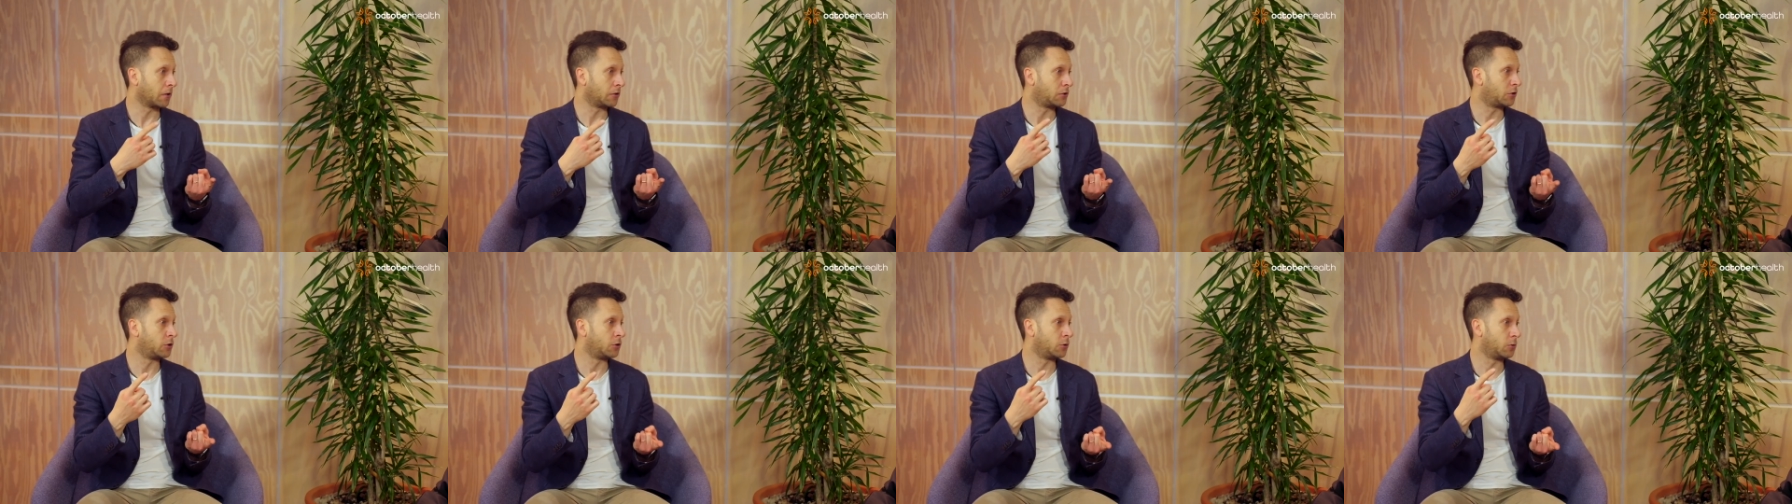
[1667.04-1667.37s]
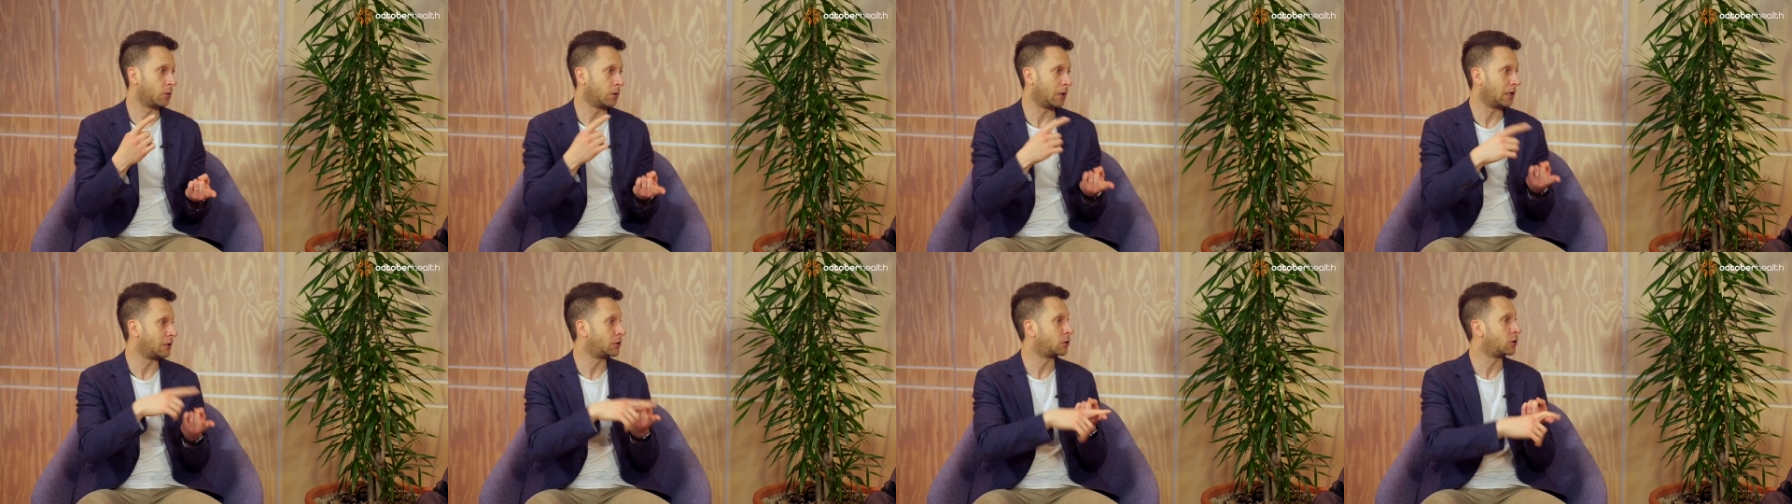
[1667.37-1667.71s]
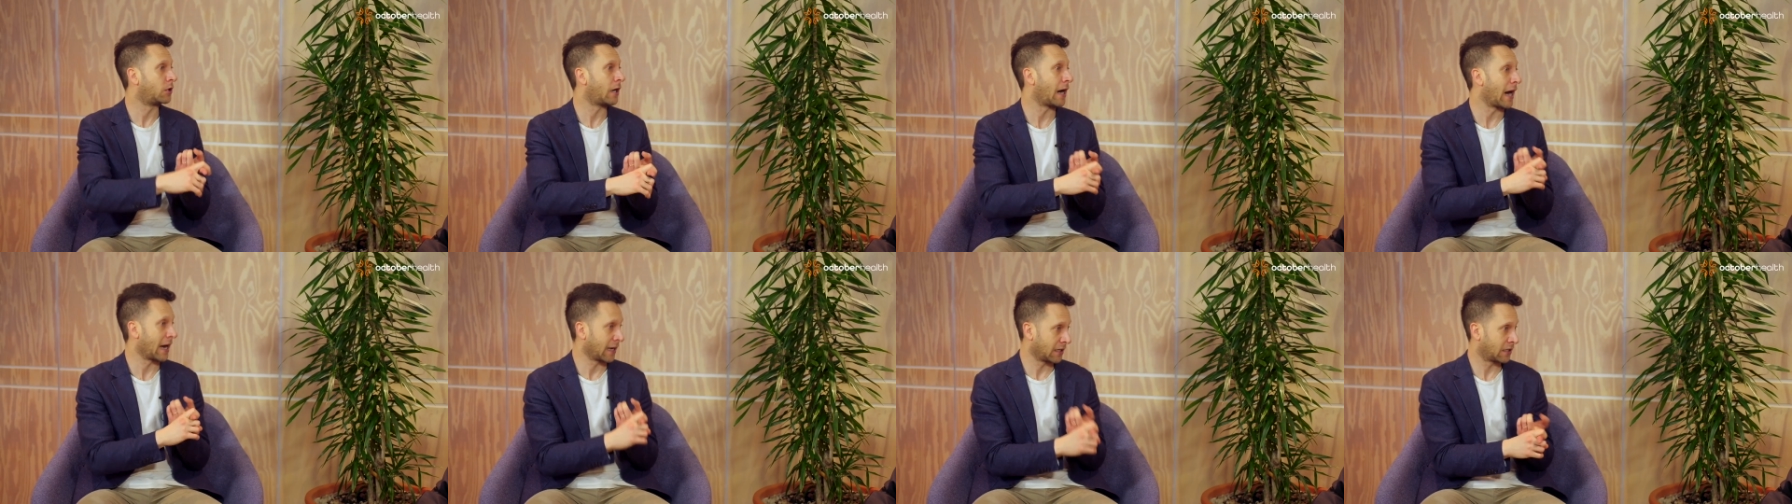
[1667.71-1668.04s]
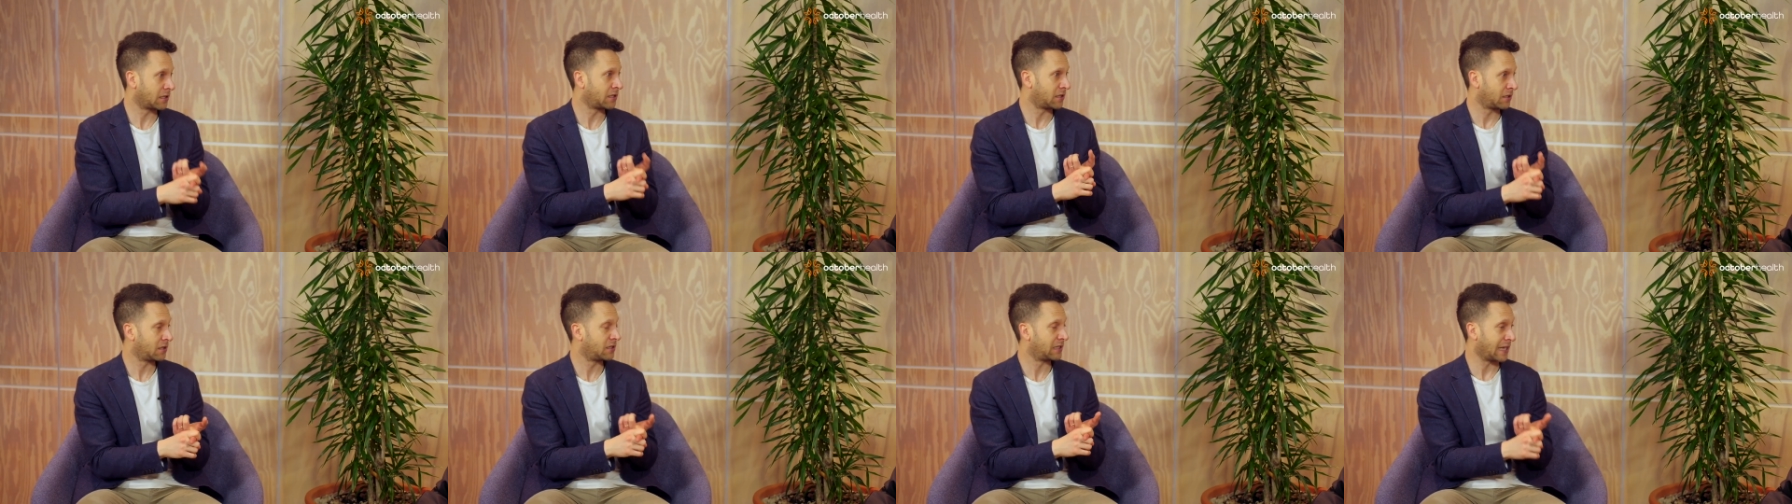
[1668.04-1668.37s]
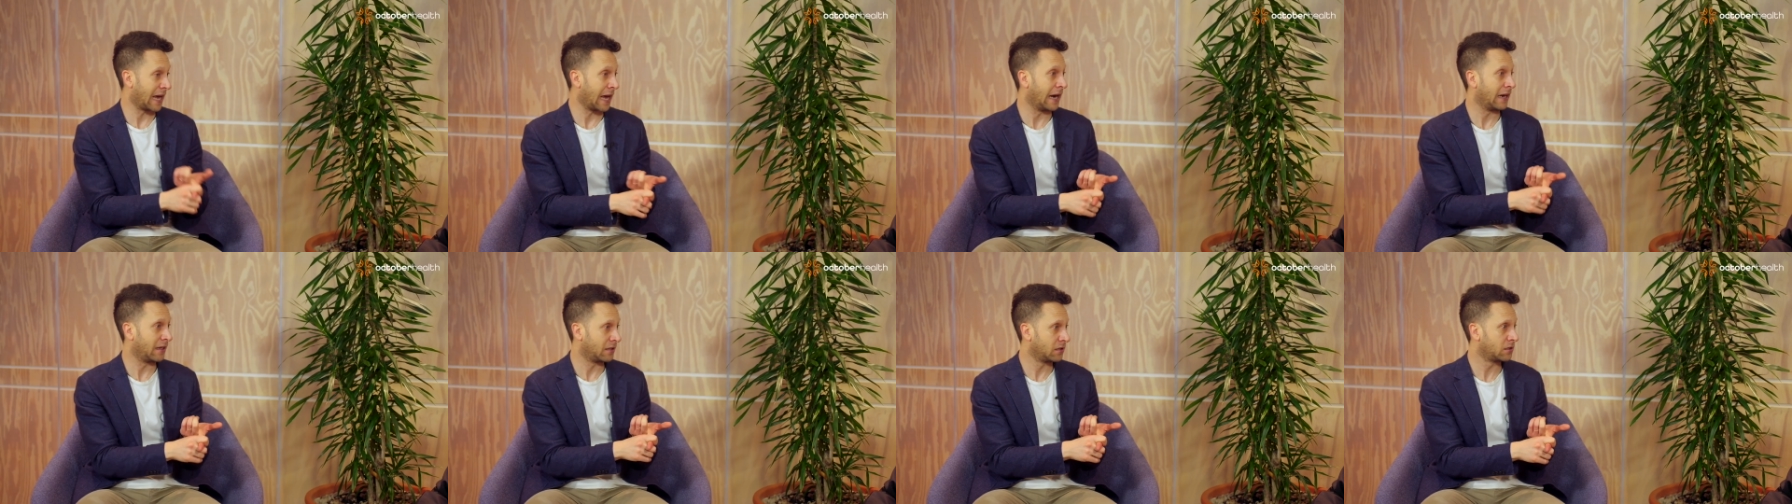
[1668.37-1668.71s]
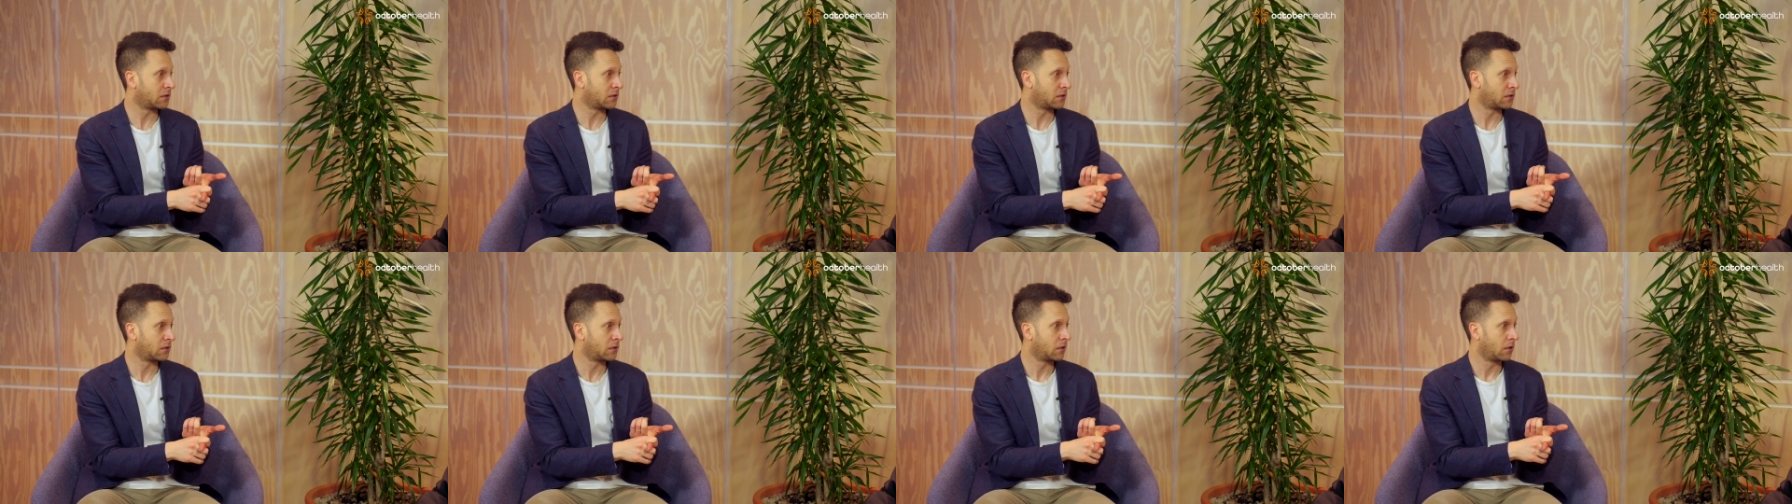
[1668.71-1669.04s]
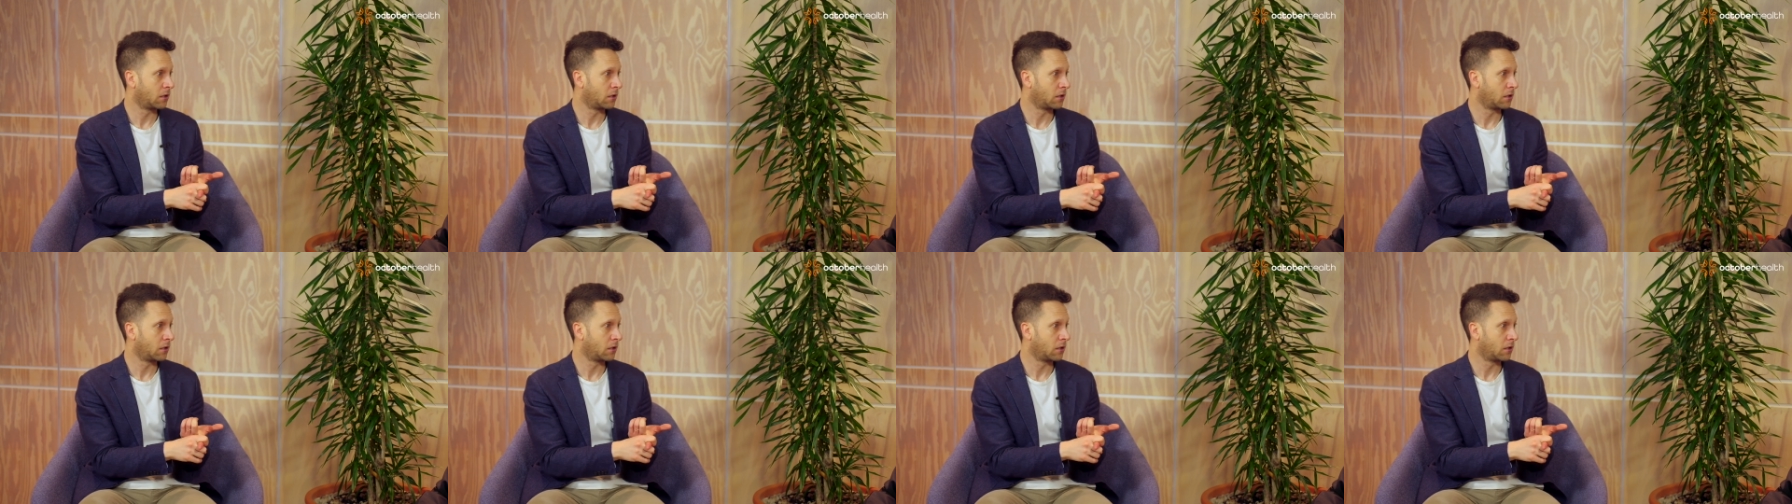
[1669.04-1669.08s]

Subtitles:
to attract talent